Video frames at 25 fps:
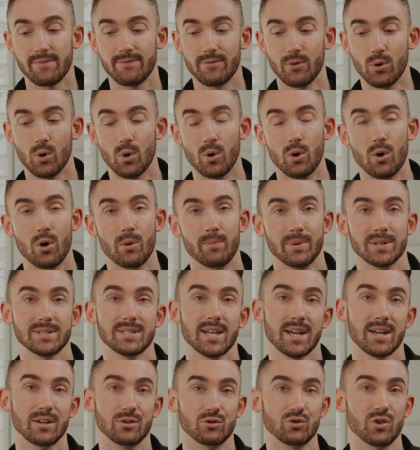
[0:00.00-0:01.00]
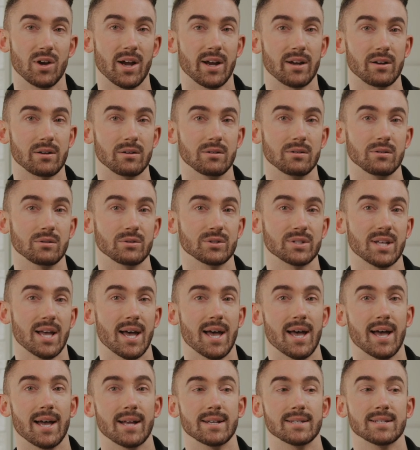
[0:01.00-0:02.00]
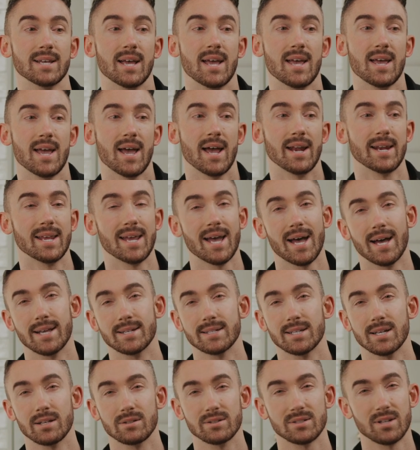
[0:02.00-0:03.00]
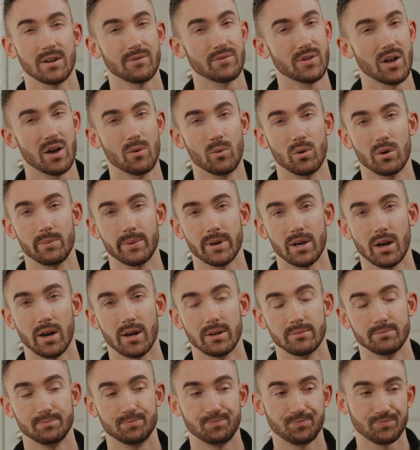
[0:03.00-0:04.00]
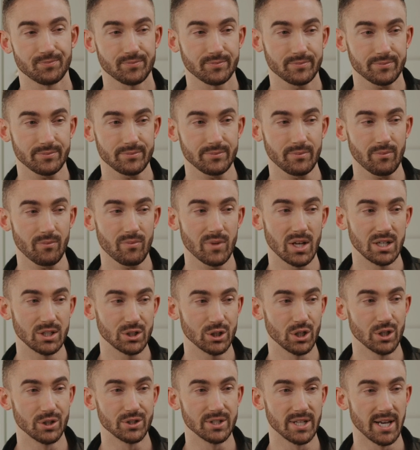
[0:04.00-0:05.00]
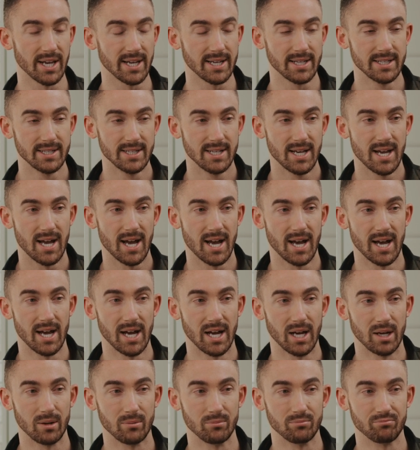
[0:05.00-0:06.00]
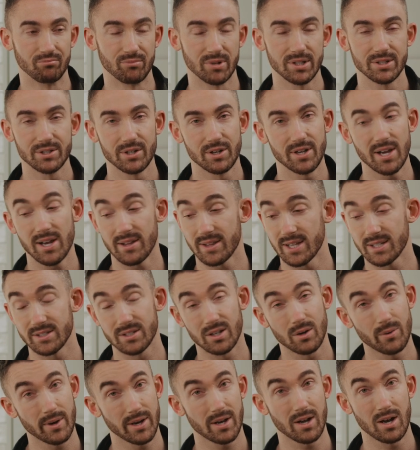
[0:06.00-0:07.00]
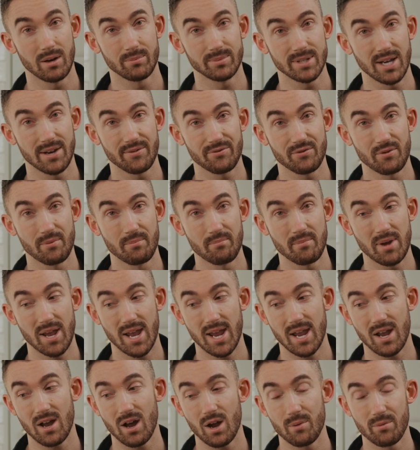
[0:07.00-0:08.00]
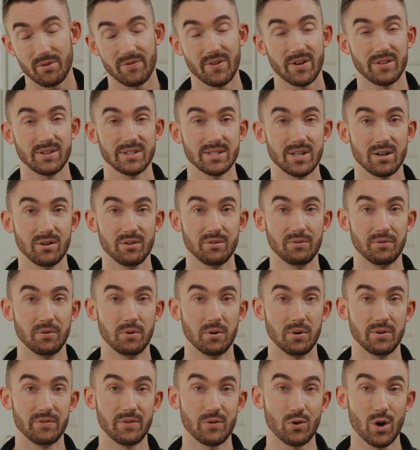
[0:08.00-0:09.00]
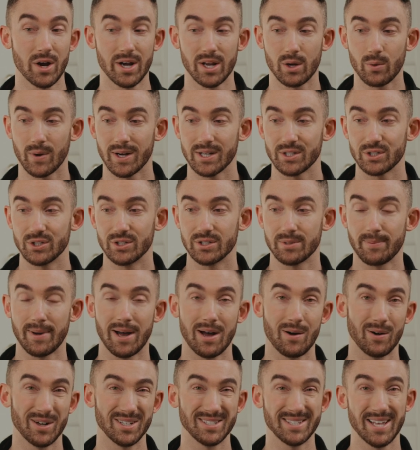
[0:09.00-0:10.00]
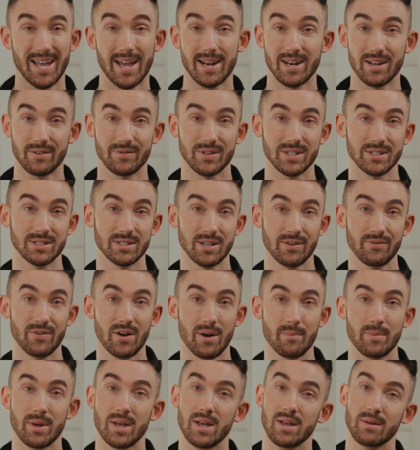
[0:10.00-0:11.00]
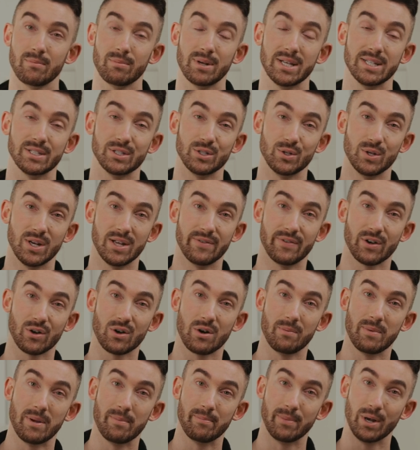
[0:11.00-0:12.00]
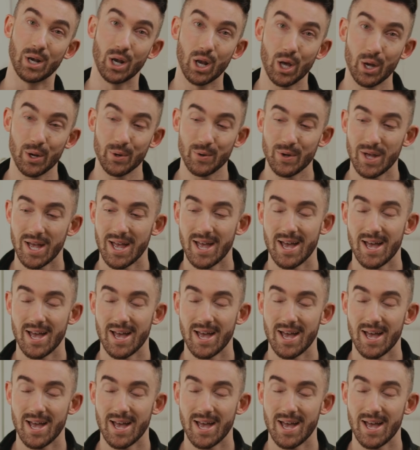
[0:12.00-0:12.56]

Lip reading: for my secondary angles and any handheld stuff that I want to be going shooting. So yeah, that's a quick update from me. I hope you found this helpful. If you've got any questions about how I set any of this stuff up, please do leave a comment below